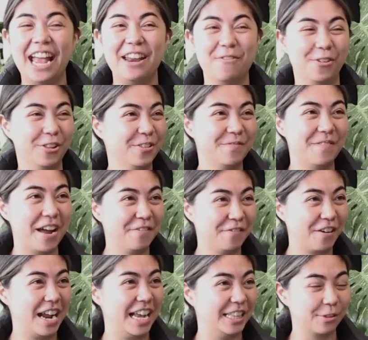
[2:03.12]
And all of my
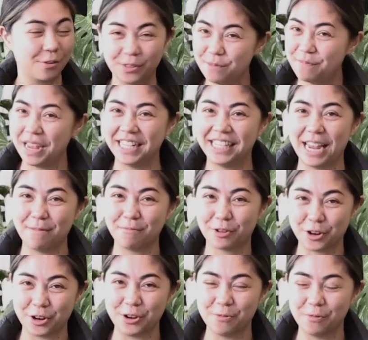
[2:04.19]
friends, all the PCM
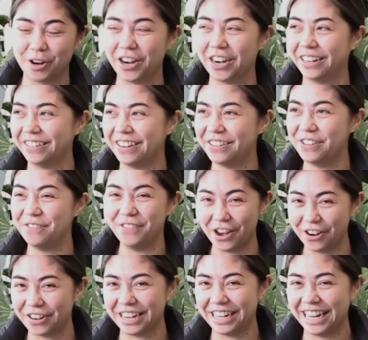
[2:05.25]
crew were
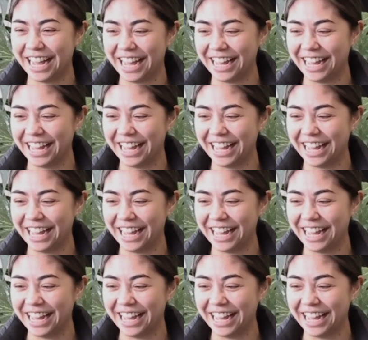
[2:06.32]
very,